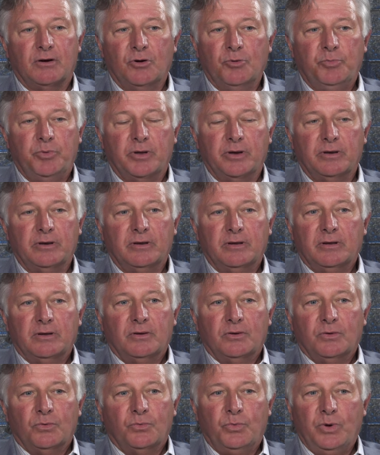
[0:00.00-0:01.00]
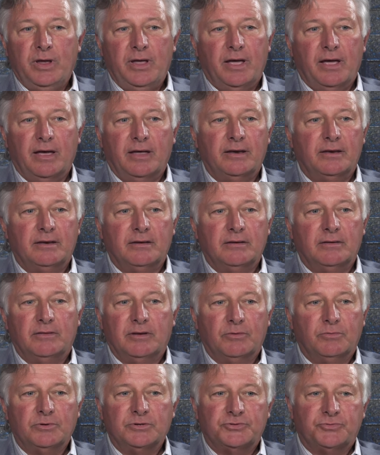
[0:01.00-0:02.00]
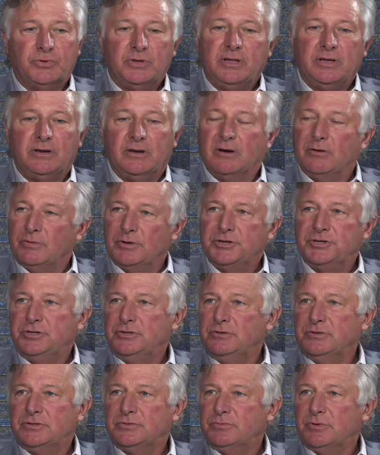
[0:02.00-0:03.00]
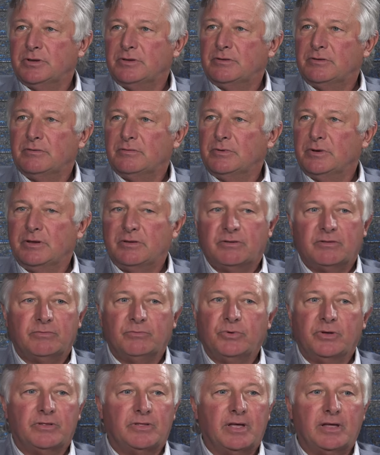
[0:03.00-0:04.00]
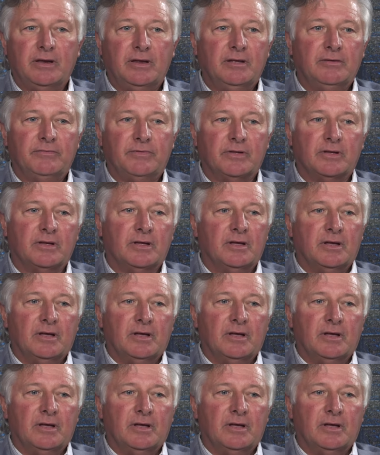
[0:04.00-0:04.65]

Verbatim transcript: open, we had there was really no issues with with with any of the